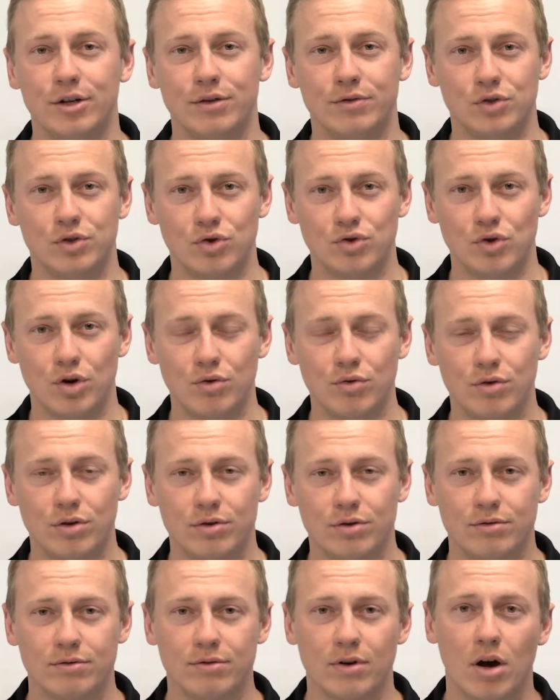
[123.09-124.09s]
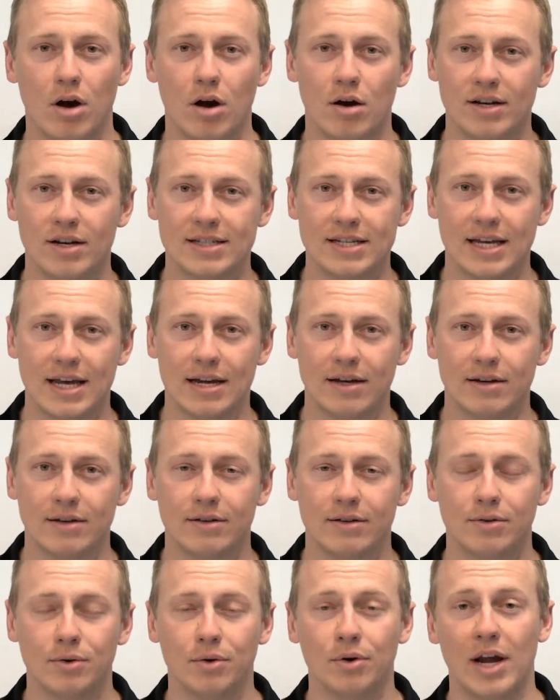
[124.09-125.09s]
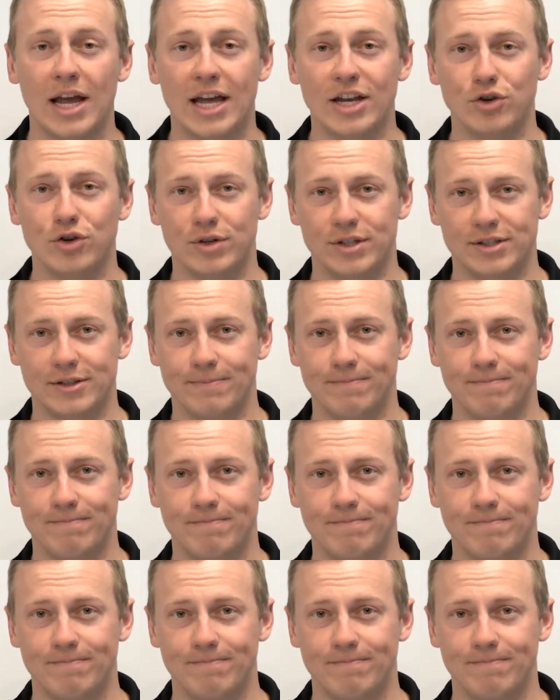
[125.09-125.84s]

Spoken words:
of stroke, heart attack, or aneurysm.